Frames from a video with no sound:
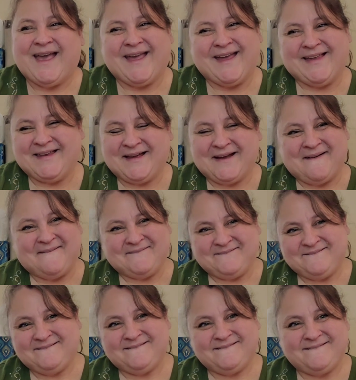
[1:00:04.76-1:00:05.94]
and um,
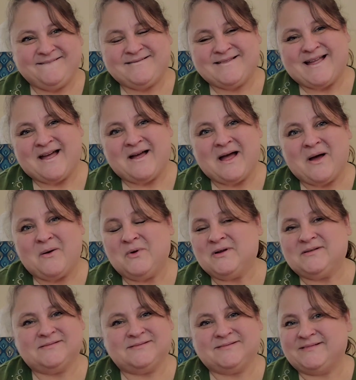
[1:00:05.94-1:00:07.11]
I, I
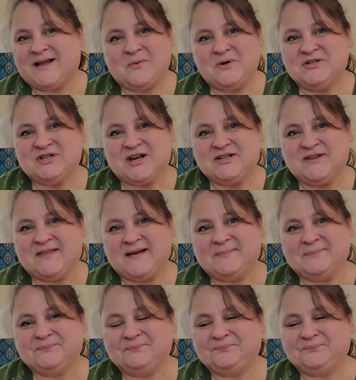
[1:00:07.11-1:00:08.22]
wouldn't I wouldn't change a thing.